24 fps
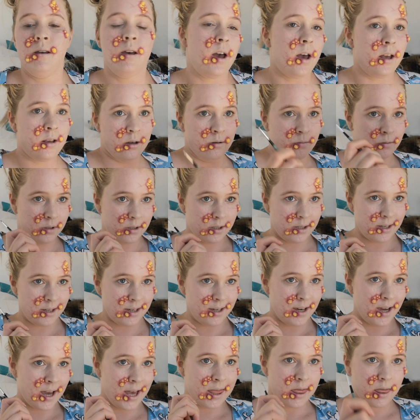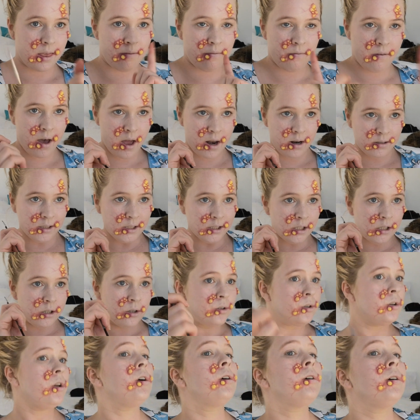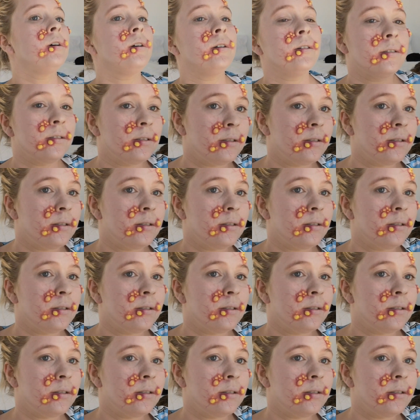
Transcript: and you will see the final look.